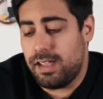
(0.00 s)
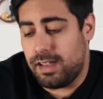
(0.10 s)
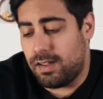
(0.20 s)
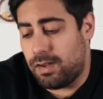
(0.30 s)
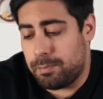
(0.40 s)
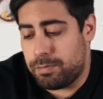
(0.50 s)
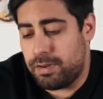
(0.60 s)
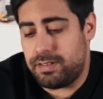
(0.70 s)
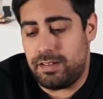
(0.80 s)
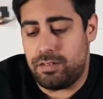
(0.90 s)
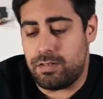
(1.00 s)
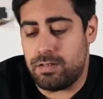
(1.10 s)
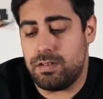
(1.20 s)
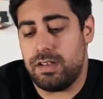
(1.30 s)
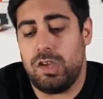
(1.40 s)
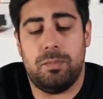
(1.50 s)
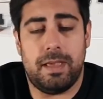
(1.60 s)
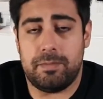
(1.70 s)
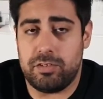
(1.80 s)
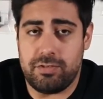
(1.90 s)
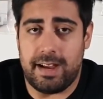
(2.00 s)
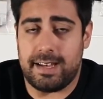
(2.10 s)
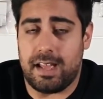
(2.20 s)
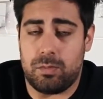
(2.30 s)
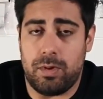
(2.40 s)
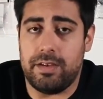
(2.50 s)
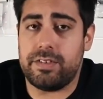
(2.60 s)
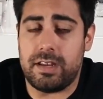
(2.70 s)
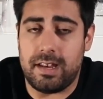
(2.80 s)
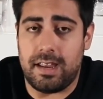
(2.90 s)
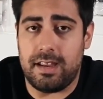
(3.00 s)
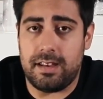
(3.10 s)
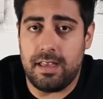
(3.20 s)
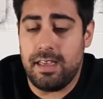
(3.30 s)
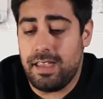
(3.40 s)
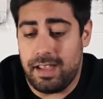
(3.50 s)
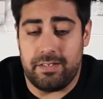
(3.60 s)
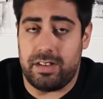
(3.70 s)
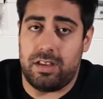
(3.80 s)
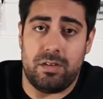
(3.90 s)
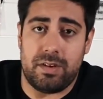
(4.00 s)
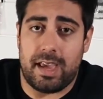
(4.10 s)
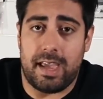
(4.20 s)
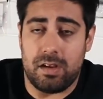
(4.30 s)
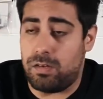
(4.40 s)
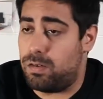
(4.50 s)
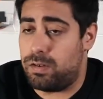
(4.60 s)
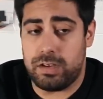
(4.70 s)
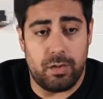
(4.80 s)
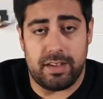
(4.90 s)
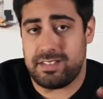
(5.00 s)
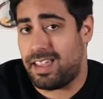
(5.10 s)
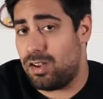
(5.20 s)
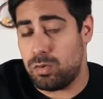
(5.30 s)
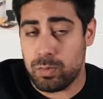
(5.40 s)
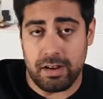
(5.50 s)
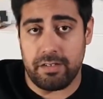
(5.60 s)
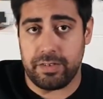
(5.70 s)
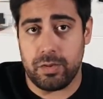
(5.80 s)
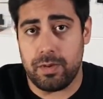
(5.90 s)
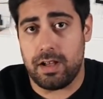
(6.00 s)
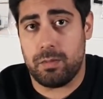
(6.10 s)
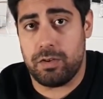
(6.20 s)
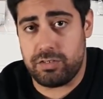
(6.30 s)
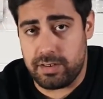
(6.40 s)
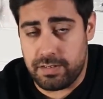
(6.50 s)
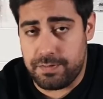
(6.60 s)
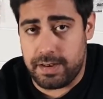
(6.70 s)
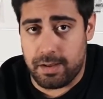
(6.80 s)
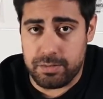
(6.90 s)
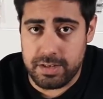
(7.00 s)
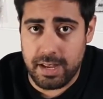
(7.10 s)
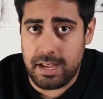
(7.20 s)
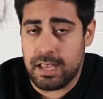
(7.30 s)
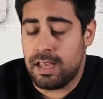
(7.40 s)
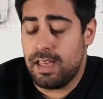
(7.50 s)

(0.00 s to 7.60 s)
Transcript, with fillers: You know, I'm pretty sure you'll be able to track down whatever you need here in the UK or USA or wherever you are watching this video today.